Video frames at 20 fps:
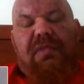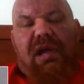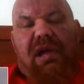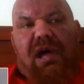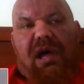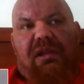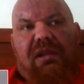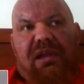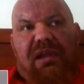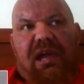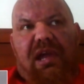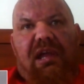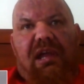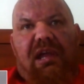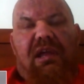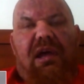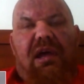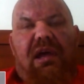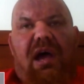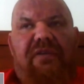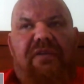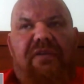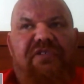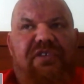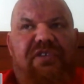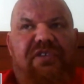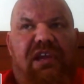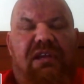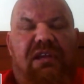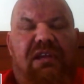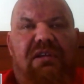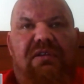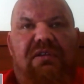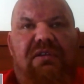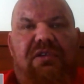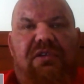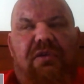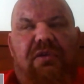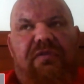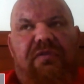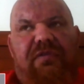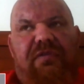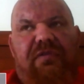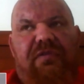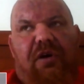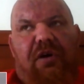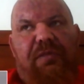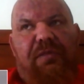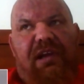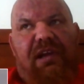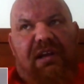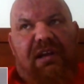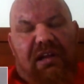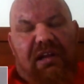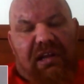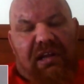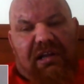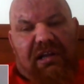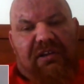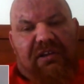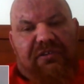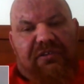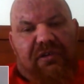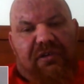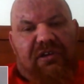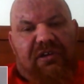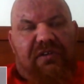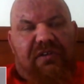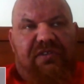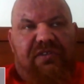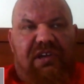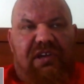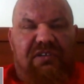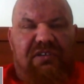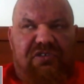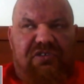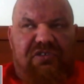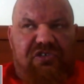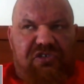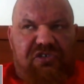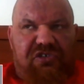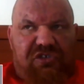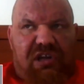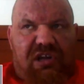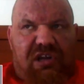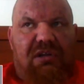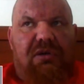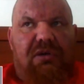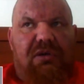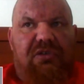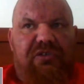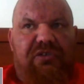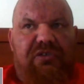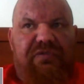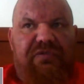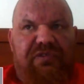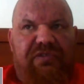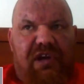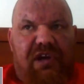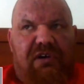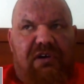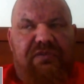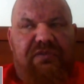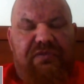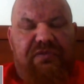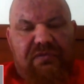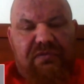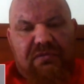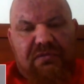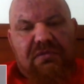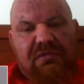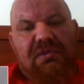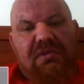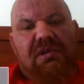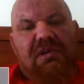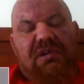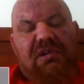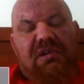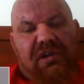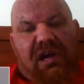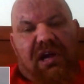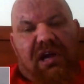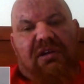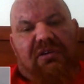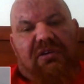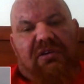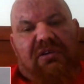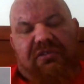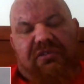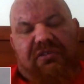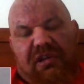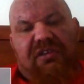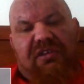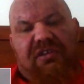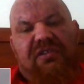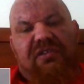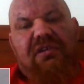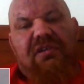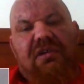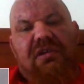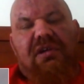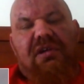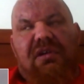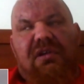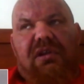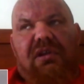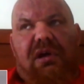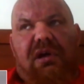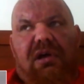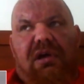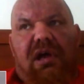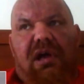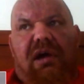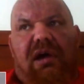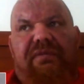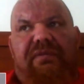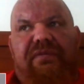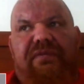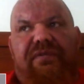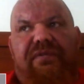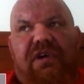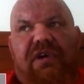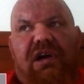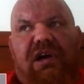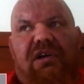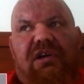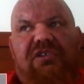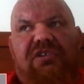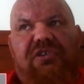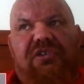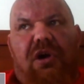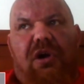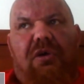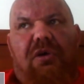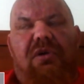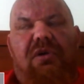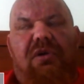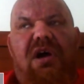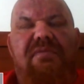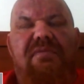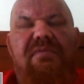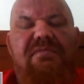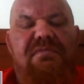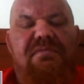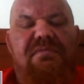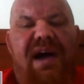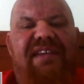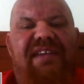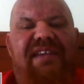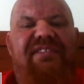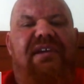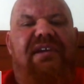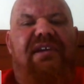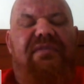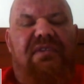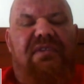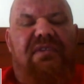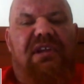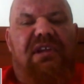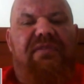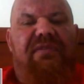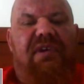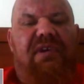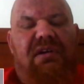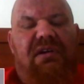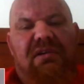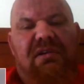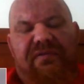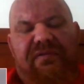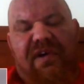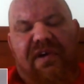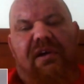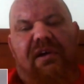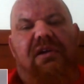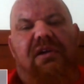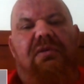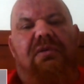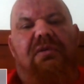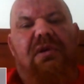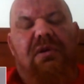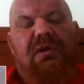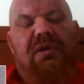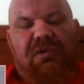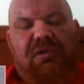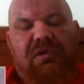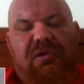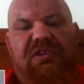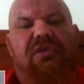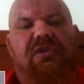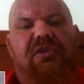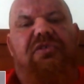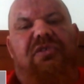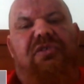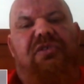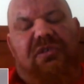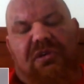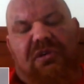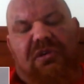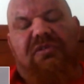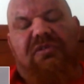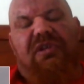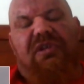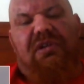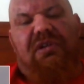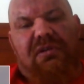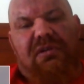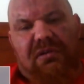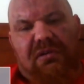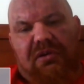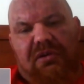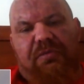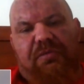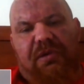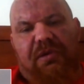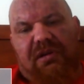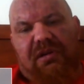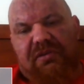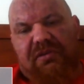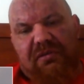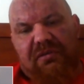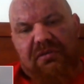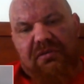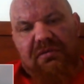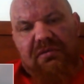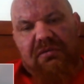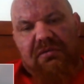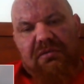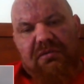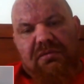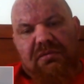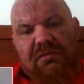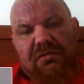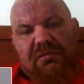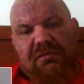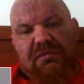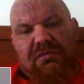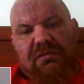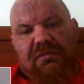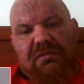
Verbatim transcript: And they have seen, though there's not been clinically studies, I've seen shitloads of self-diagnostics that have shown massive liver value reduction using those products. Okay.